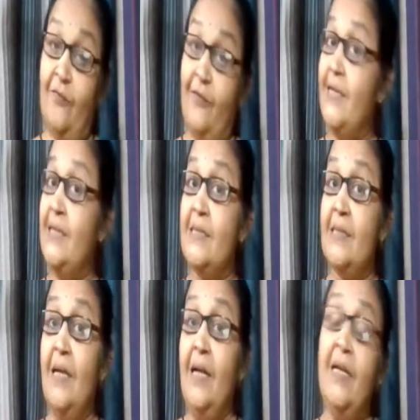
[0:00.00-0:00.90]
Friends,
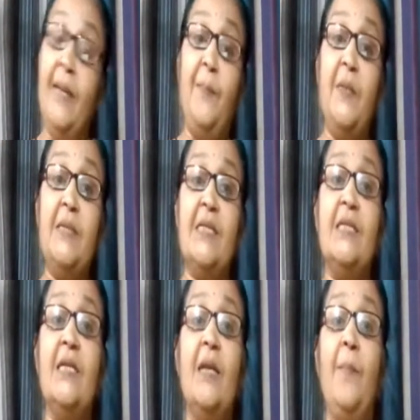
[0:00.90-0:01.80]

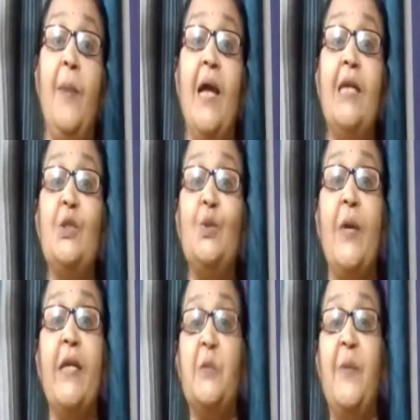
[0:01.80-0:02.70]
depreciation applies to
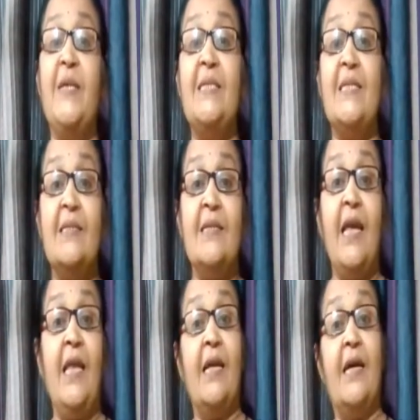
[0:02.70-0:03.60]
expenses
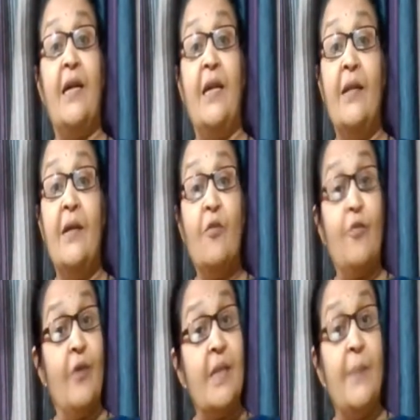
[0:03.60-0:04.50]
incurred
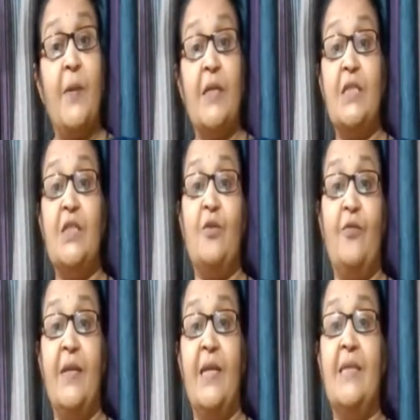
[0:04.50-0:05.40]
for the purchase of
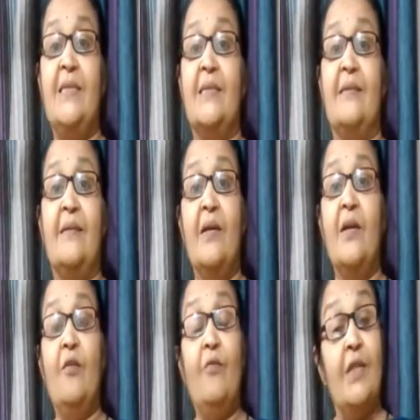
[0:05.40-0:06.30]
an asset
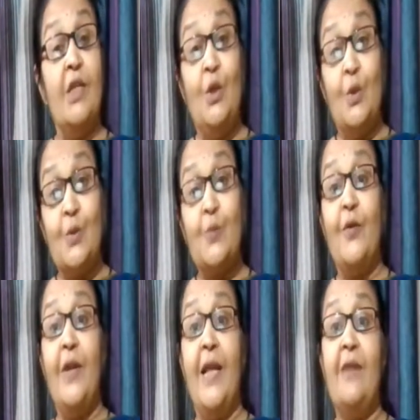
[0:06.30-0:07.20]
with the
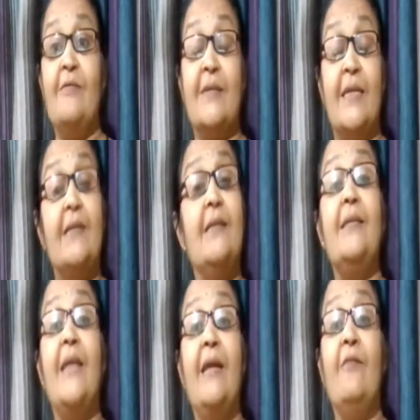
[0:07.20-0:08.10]
useful lives greater
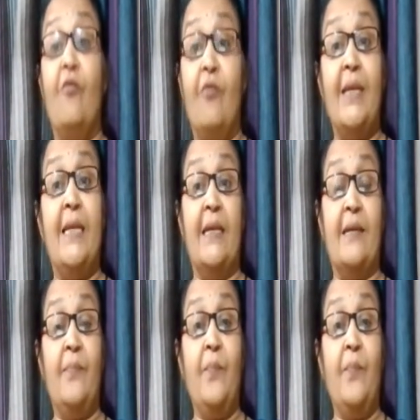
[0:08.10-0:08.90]
than 1 year.